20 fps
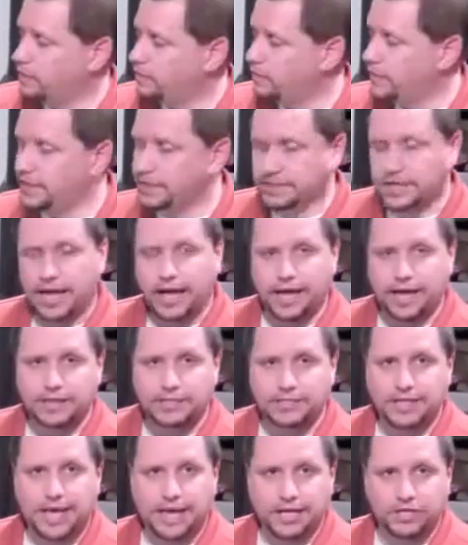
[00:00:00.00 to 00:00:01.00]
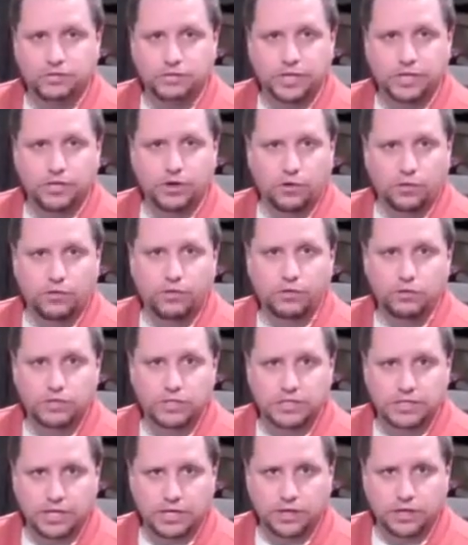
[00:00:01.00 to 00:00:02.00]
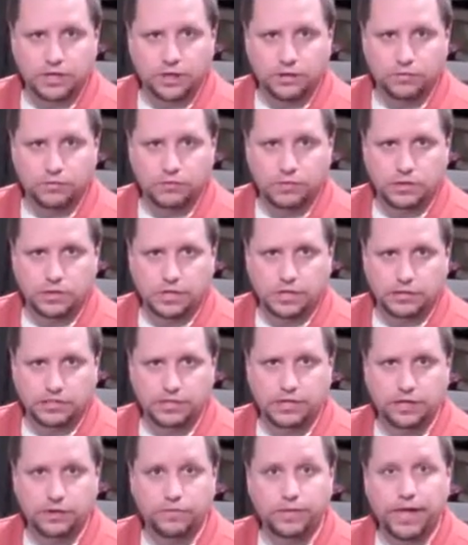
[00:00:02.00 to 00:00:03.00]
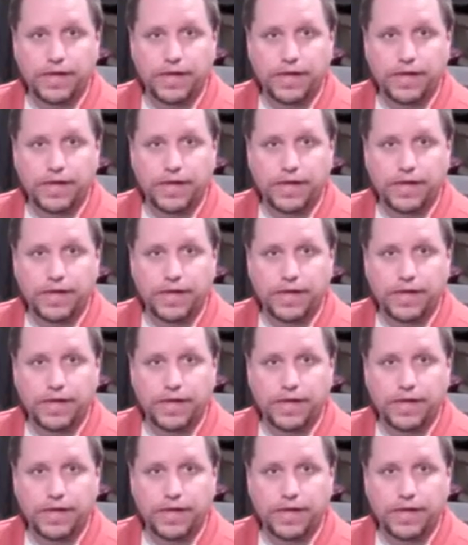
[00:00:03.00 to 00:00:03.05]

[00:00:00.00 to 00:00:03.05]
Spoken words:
These guys actually don't use a silicone seal,